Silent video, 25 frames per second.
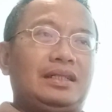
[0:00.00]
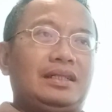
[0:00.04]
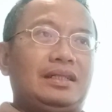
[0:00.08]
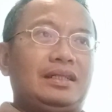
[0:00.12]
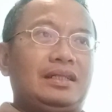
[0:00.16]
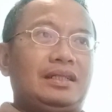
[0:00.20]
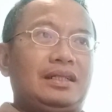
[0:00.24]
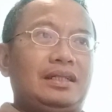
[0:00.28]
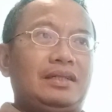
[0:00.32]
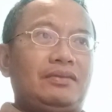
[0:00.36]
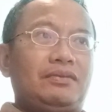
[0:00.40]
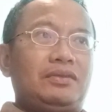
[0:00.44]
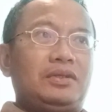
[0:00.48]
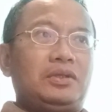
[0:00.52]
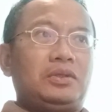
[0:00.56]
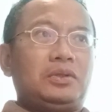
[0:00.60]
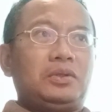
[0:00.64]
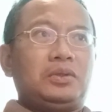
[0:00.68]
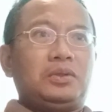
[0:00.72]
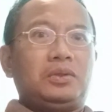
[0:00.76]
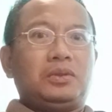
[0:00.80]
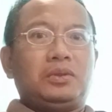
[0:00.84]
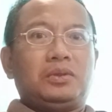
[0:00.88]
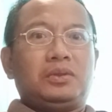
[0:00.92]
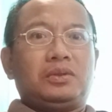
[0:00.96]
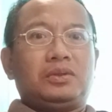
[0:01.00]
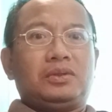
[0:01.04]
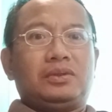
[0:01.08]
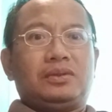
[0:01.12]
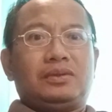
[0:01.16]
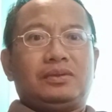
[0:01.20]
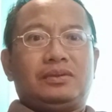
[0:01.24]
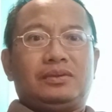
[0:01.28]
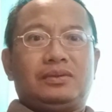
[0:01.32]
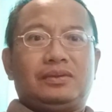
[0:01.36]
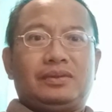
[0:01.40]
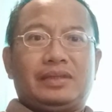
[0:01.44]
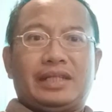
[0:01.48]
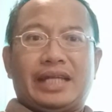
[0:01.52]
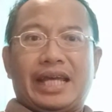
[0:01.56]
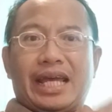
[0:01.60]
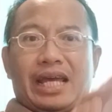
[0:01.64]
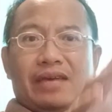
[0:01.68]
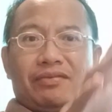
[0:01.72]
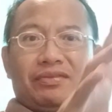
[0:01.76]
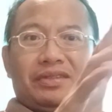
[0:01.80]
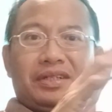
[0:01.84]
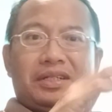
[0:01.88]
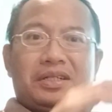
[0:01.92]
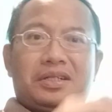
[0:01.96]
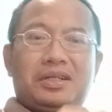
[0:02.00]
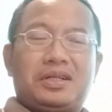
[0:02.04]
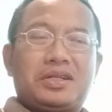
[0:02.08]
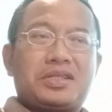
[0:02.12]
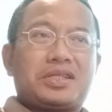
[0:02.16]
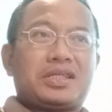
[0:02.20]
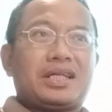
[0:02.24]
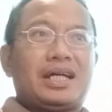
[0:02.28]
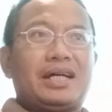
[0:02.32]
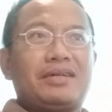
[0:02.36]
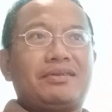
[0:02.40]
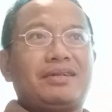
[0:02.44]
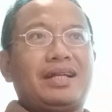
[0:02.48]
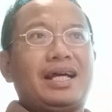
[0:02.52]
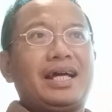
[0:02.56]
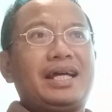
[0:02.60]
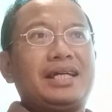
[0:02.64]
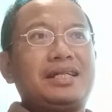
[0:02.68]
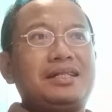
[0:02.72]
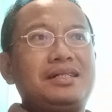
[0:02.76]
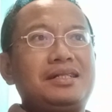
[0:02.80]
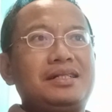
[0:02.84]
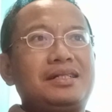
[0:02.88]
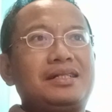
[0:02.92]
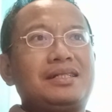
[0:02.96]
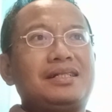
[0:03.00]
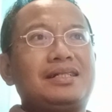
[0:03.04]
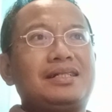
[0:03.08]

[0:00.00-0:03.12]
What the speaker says: if you have the course outline,